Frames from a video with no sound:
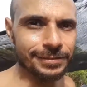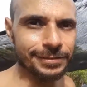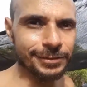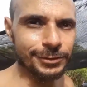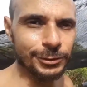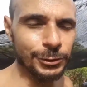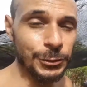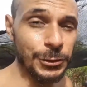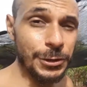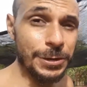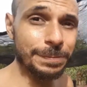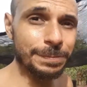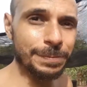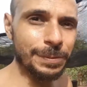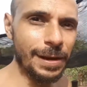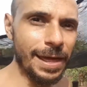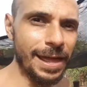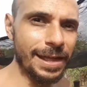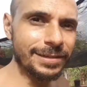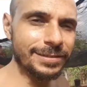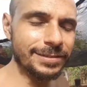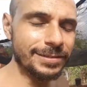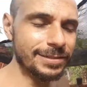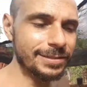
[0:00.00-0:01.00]
to your
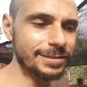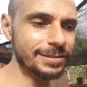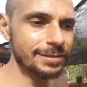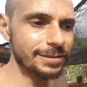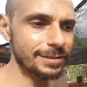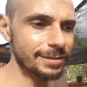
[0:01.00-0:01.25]
plants.